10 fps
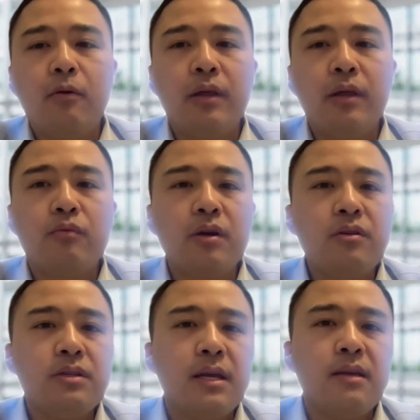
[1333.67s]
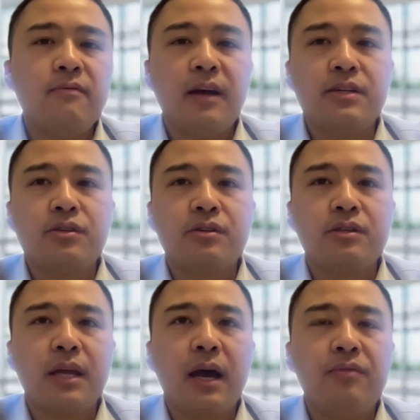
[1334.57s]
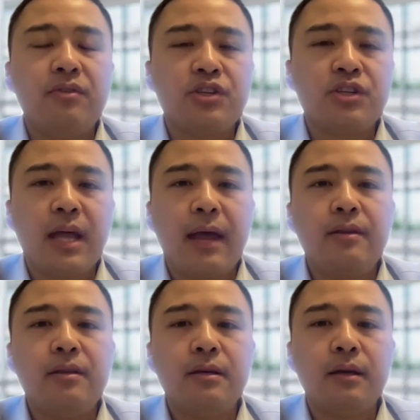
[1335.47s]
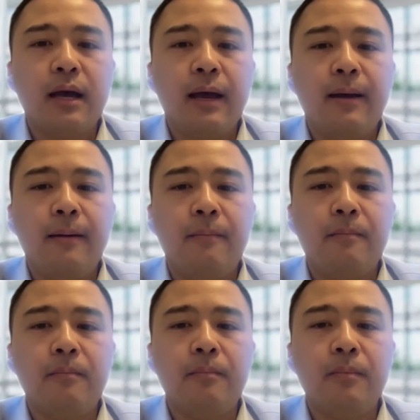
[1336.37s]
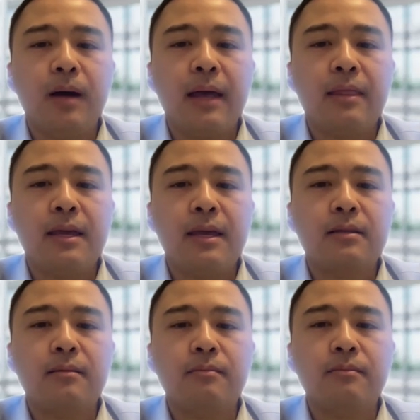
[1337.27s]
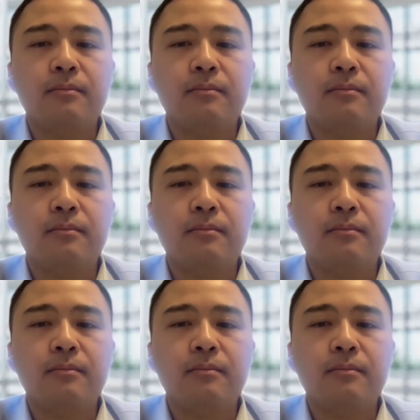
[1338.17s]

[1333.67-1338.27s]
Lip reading: With real estate investors, they understand, I think,